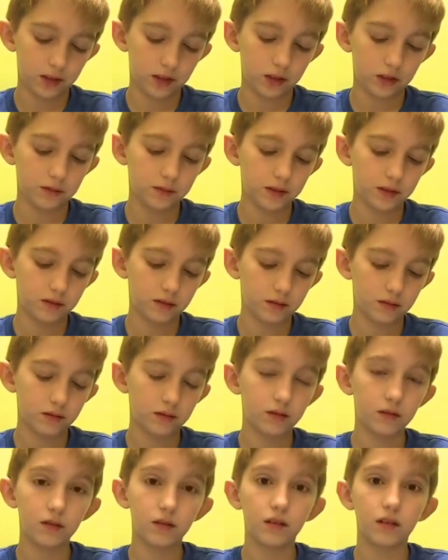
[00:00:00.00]
Oops.
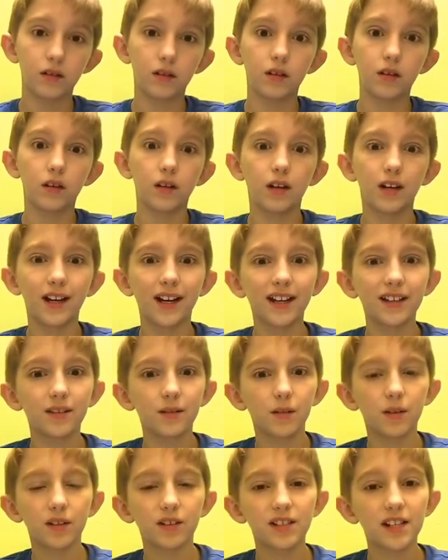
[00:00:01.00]
I had the wrong